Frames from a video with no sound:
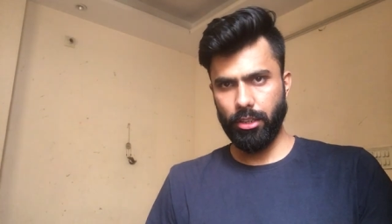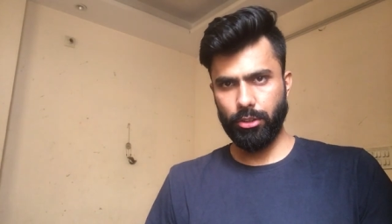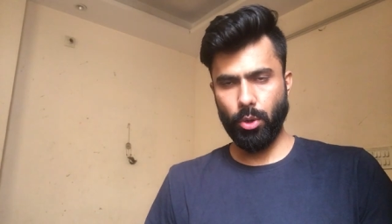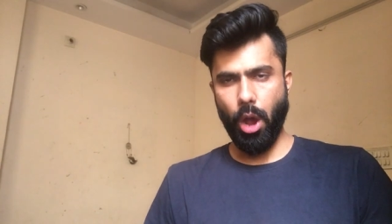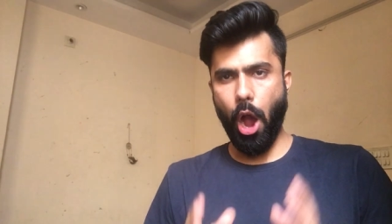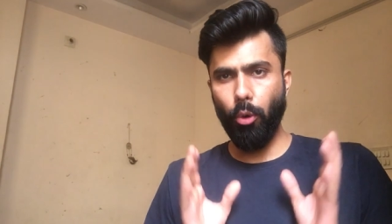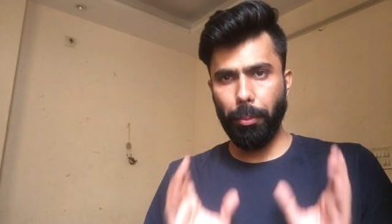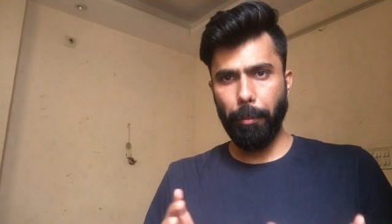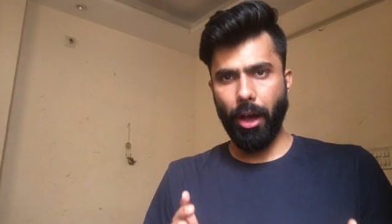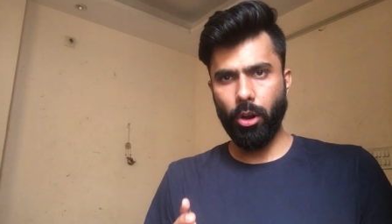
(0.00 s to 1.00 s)
So
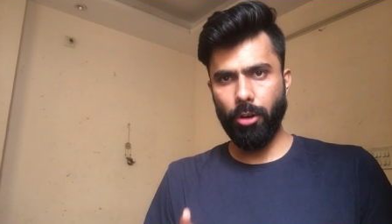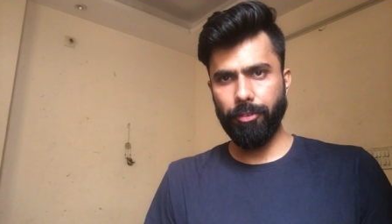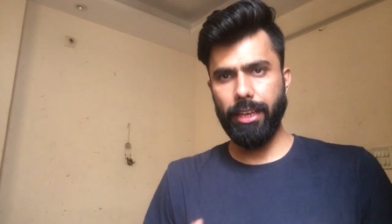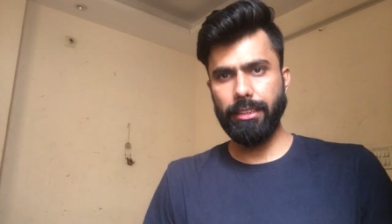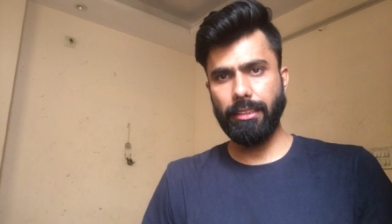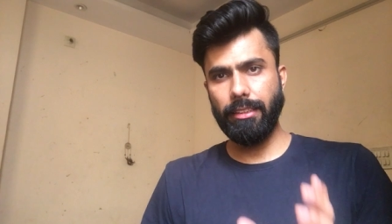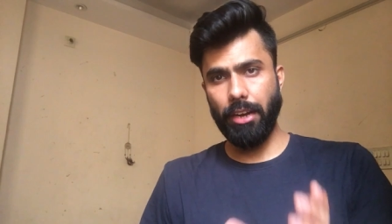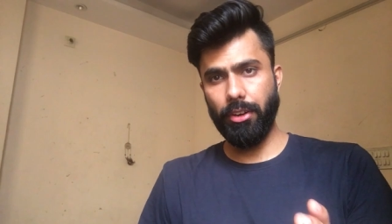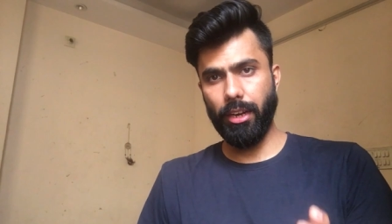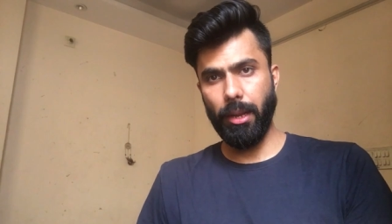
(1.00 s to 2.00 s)
Hauptbahnhof is
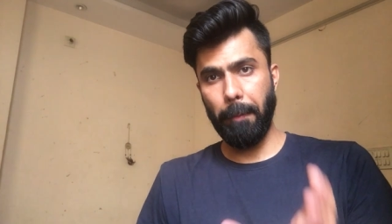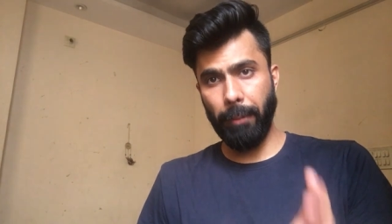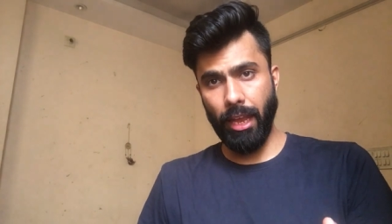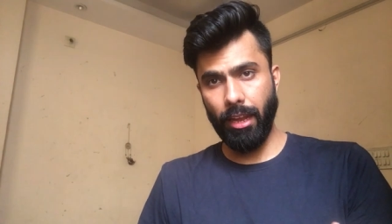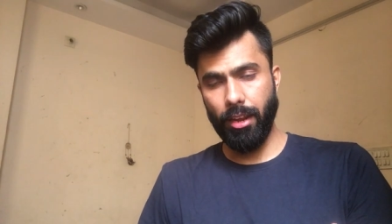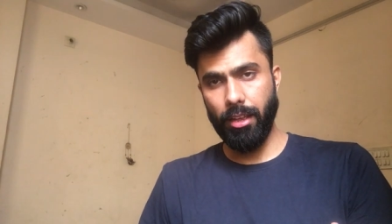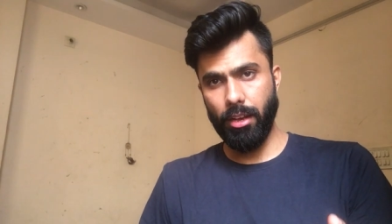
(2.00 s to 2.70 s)
central, main.